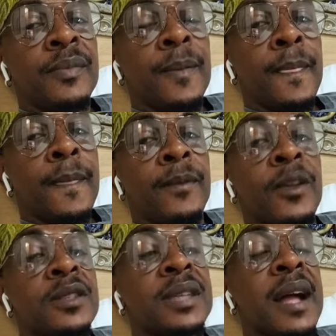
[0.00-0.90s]
Just
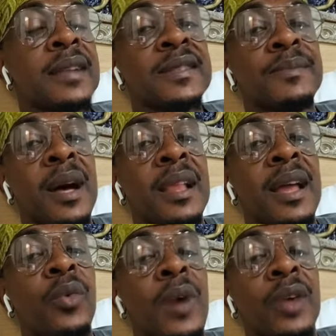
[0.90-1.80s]
start small and
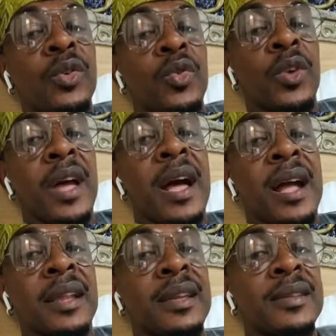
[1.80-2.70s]
go and grow your
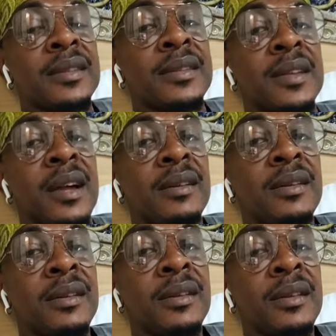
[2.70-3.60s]
audience, sister.
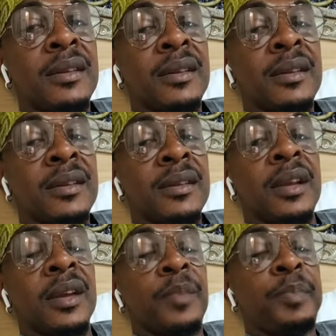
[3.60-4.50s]
The
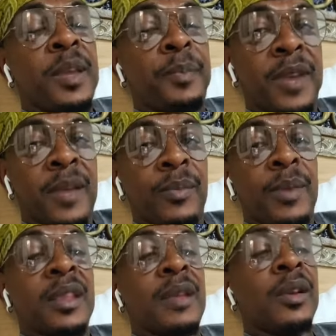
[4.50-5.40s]
little people, them,
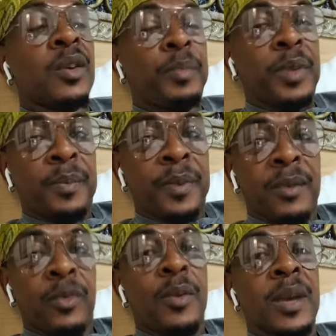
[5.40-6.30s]
the little people, them
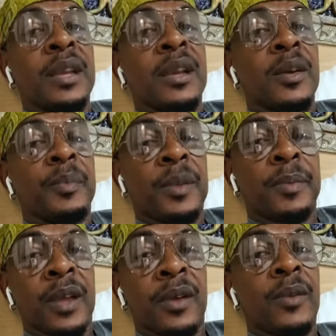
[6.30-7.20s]
come and the little people,
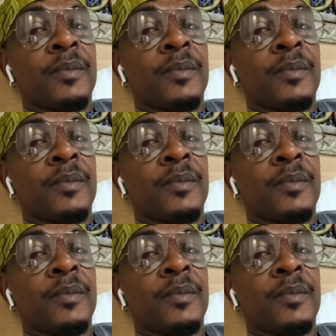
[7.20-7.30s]
them come.